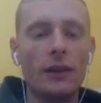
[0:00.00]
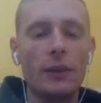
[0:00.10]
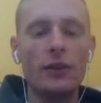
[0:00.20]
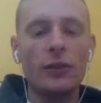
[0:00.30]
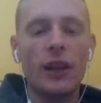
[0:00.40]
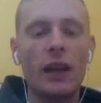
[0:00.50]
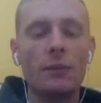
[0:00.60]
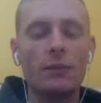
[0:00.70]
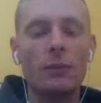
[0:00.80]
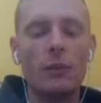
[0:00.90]
the original
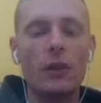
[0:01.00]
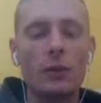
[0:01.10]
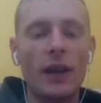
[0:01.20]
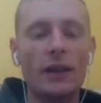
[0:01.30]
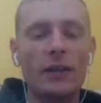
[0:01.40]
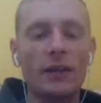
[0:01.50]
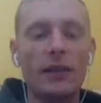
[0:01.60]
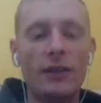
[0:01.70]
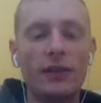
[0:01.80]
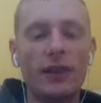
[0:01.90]
game, you actually
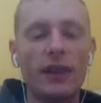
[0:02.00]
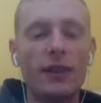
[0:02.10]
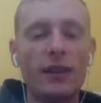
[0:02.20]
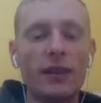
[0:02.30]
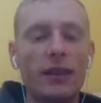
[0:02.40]
definitely need the